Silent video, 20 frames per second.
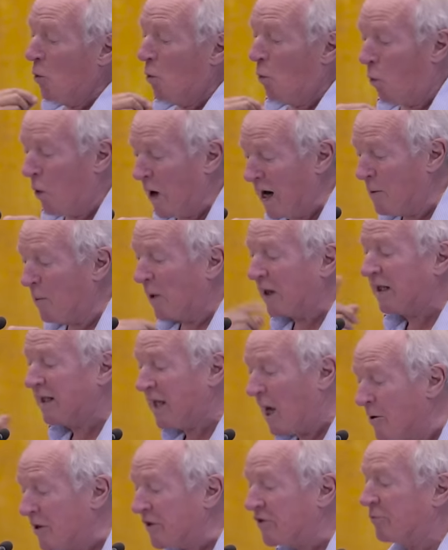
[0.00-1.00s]
We were
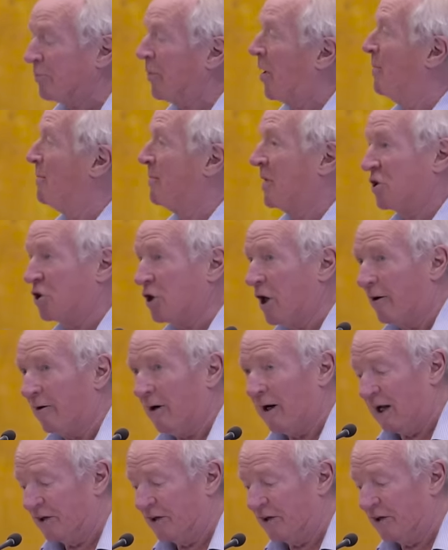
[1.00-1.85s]
going to bomb Bashar